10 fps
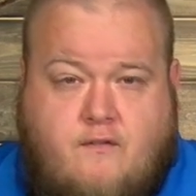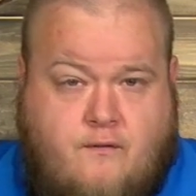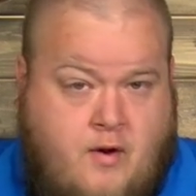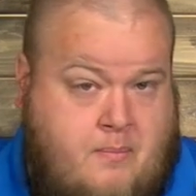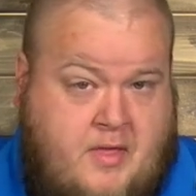
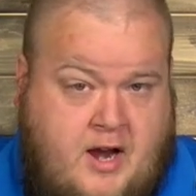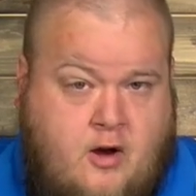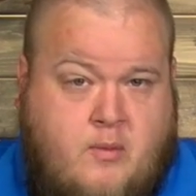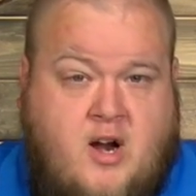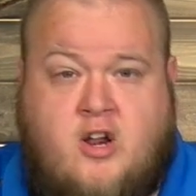From
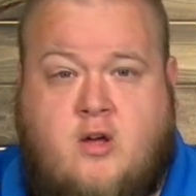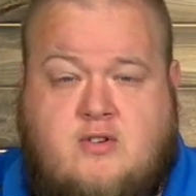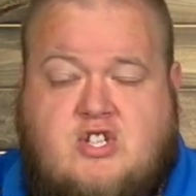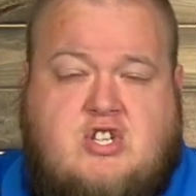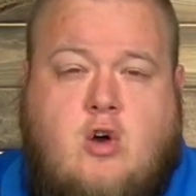there, we're going to go
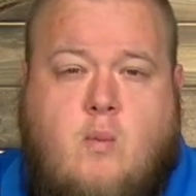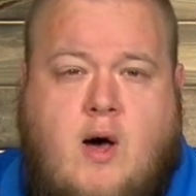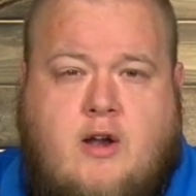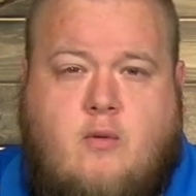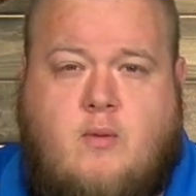to Stillwater